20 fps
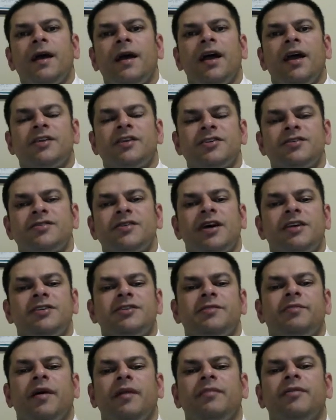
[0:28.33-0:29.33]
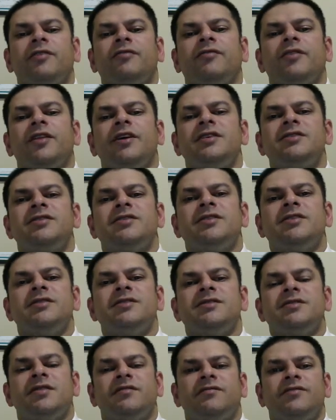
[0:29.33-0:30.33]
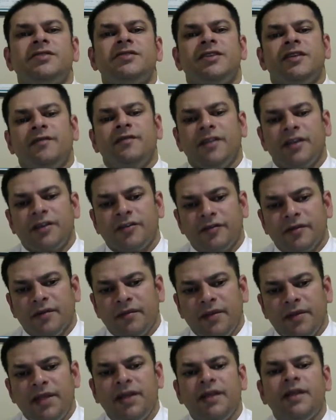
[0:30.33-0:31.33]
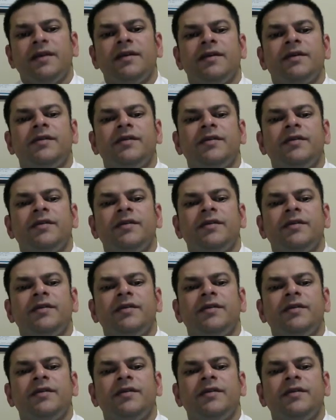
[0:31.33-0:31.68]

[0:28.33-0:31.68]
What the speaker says: exercise your public relations and receive links from the media,